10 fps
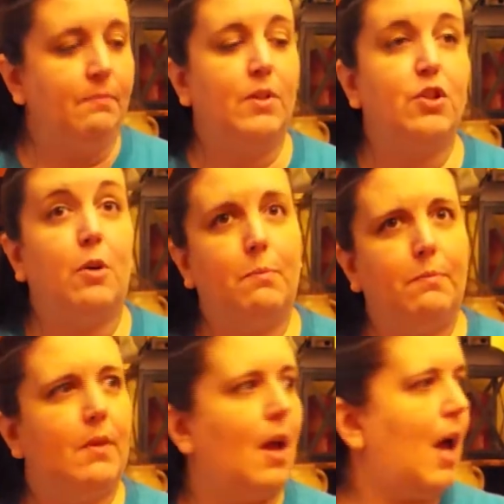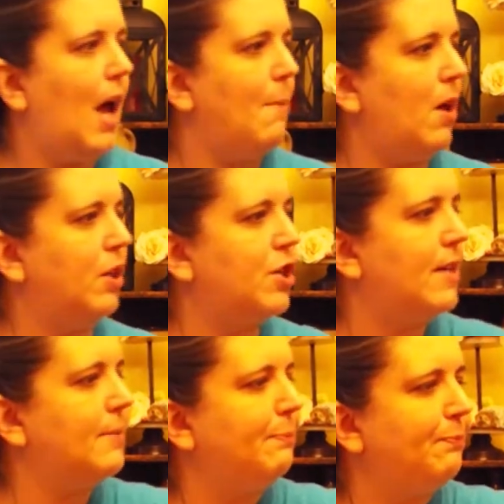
So I apologize.